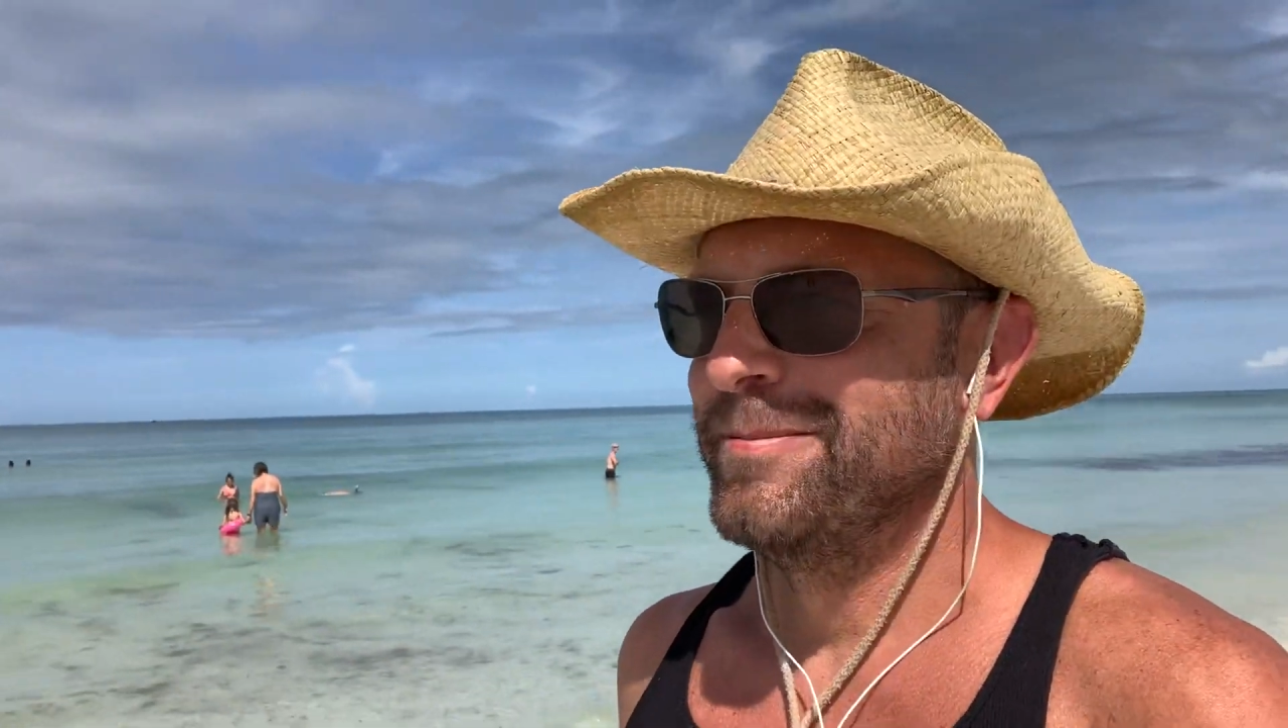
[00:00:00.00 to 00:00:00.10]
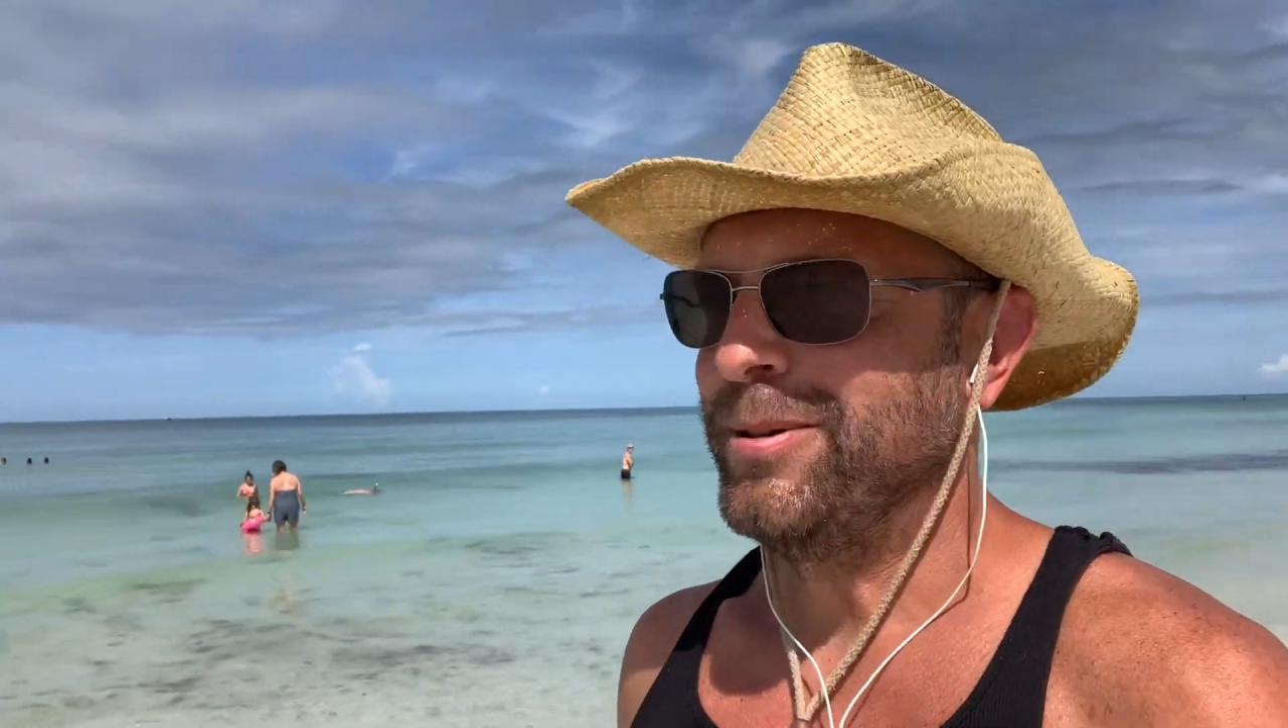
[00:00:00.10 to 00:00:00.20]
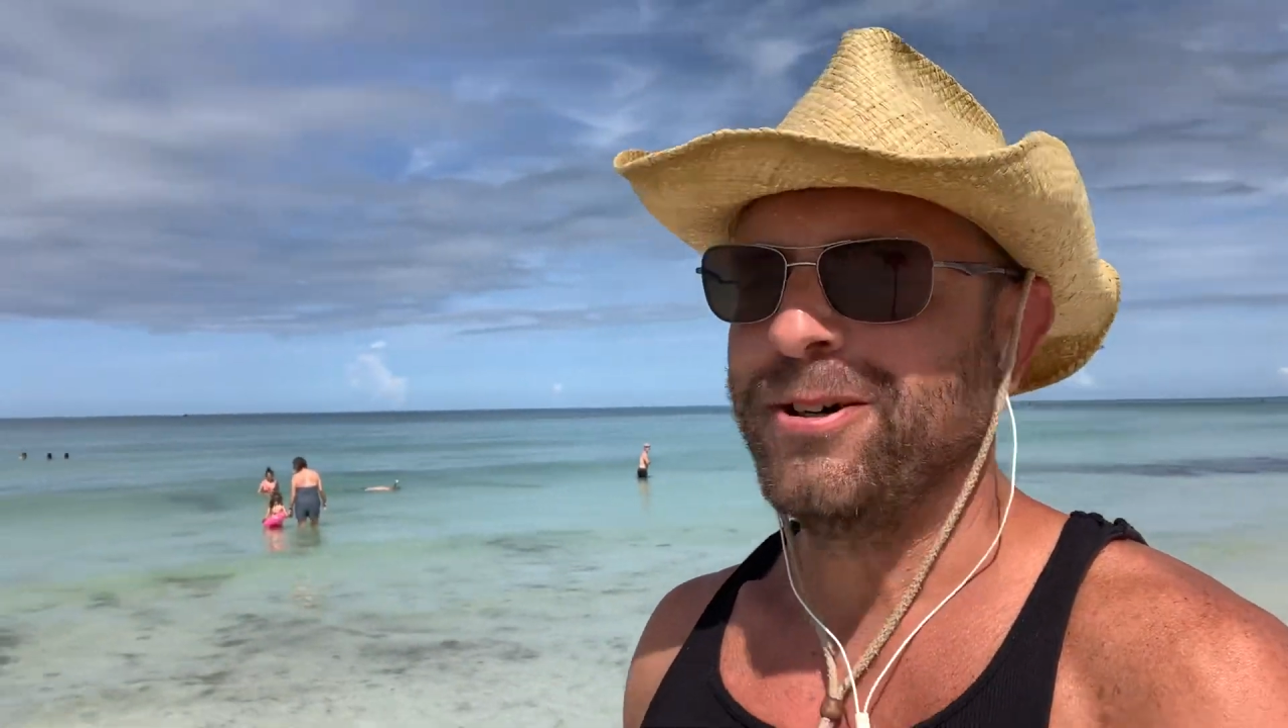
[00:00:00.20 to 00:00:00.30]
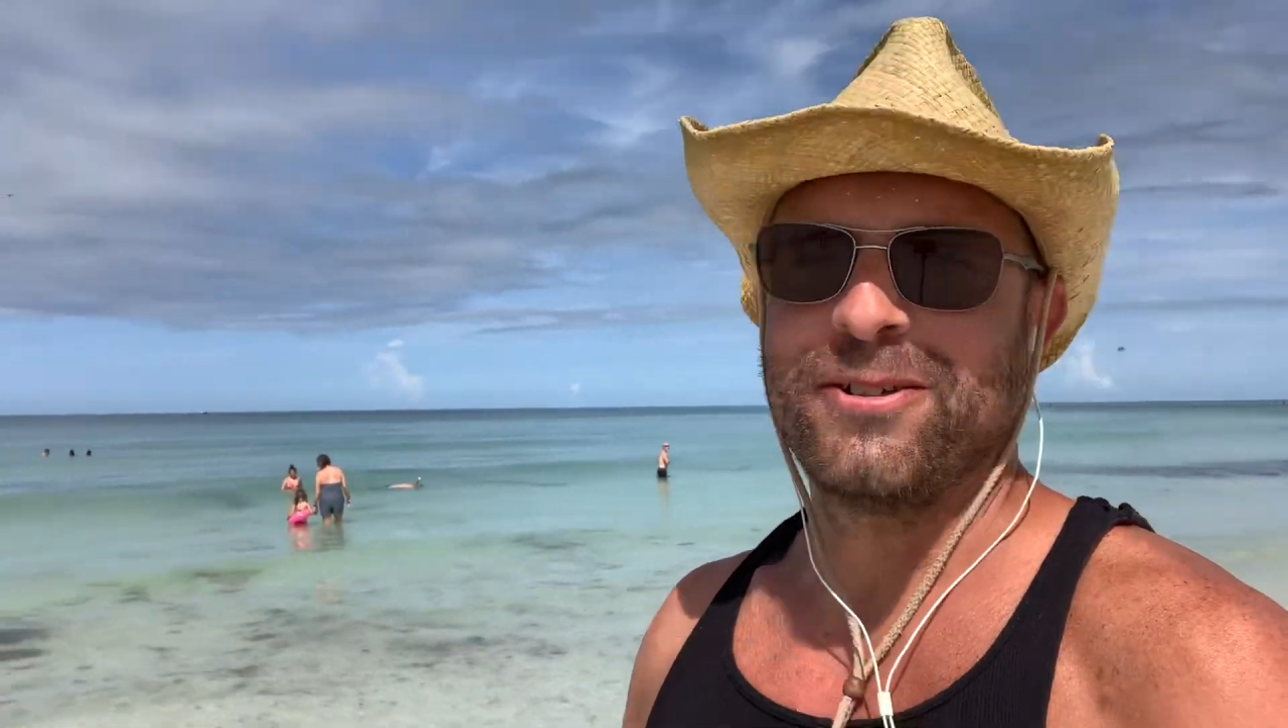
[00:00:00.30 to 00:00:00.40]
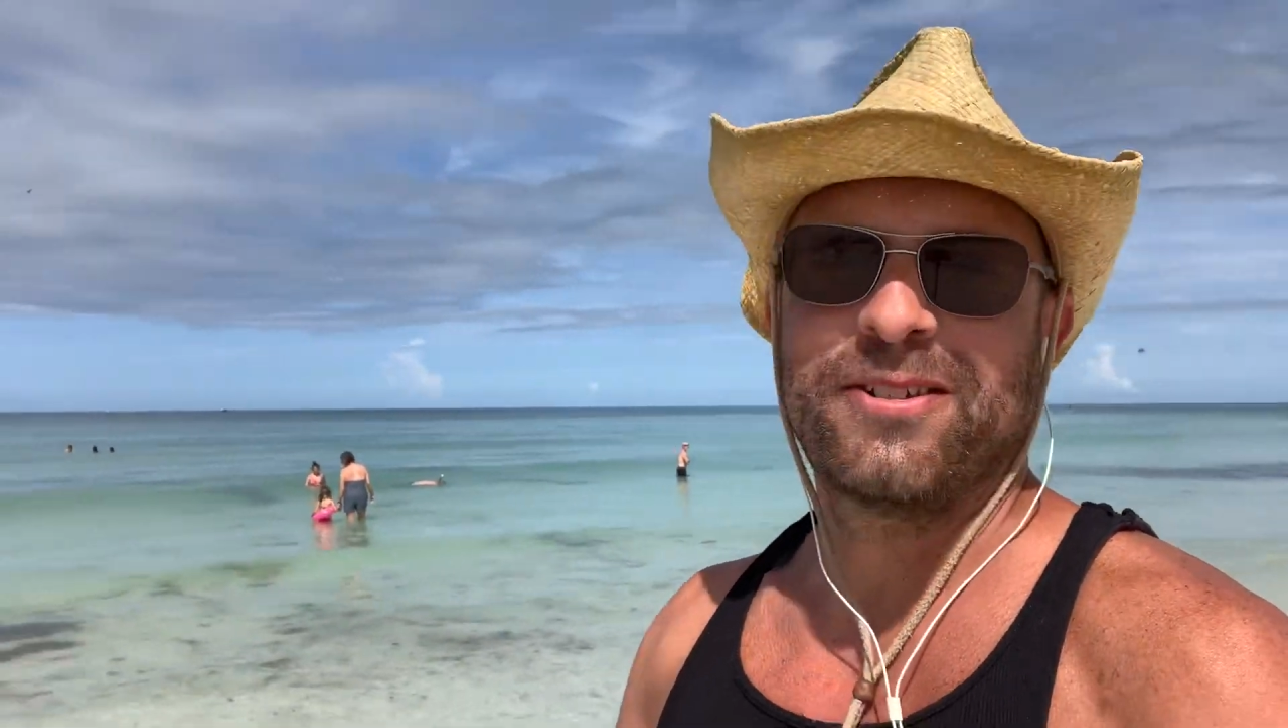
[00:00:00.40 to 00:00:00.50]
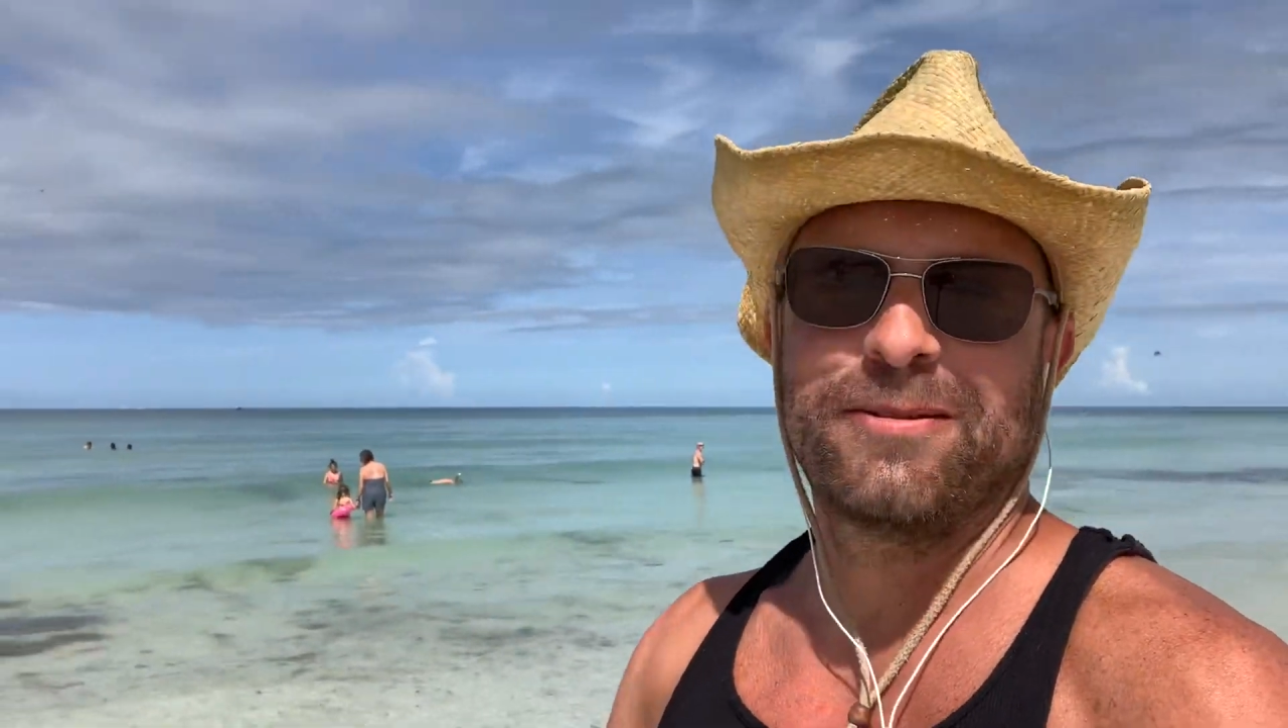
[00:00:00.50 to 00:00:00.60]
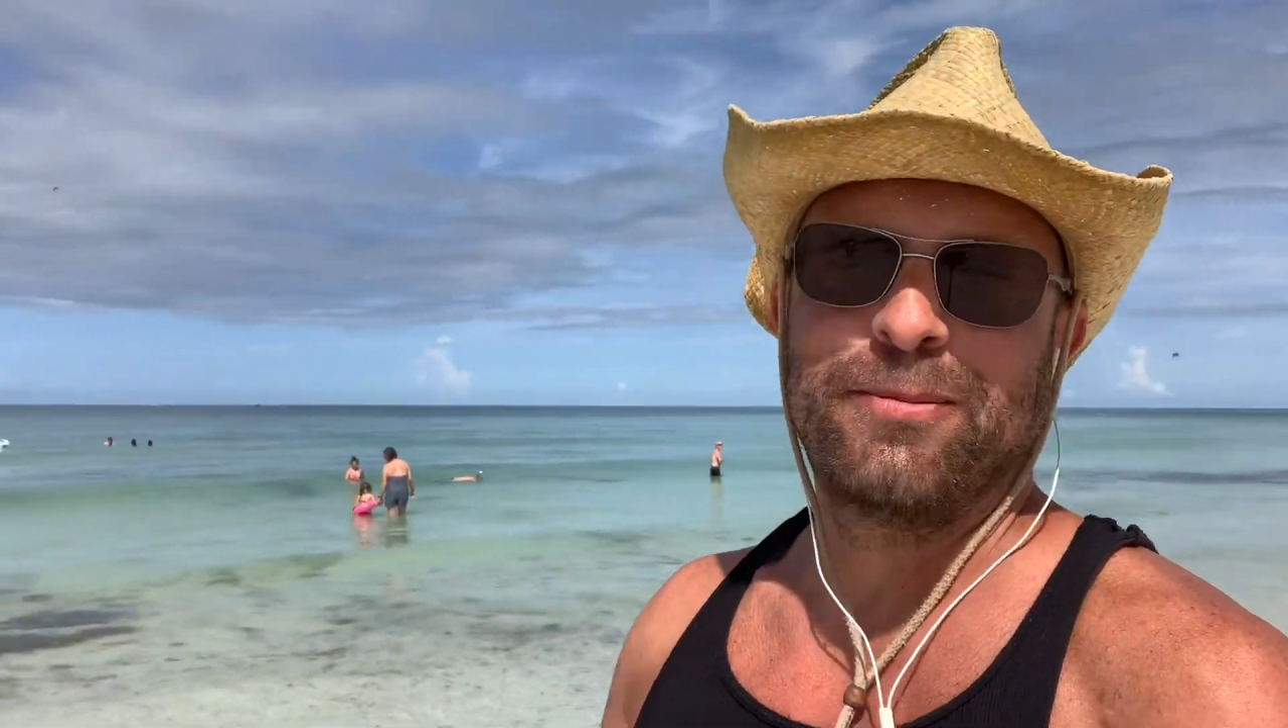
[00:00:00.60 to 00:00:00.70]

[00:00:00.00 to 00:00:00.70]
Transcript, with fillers: Pulse